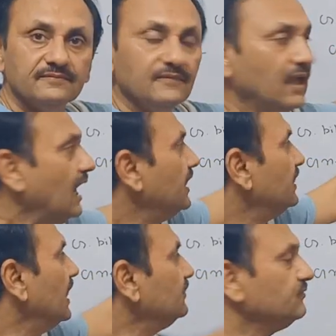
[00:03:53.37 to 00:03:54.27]
And it
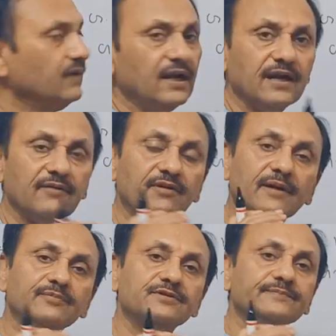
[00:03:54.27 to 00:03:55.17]
has well
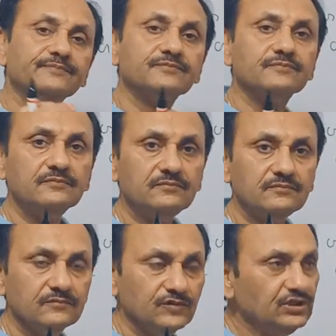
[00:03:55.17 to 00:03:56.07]
developed
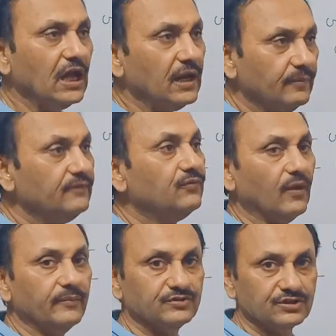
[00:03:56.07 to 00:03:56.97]
xylem and
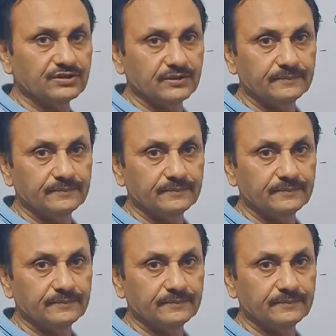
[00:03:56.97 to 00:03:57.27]
phloem system.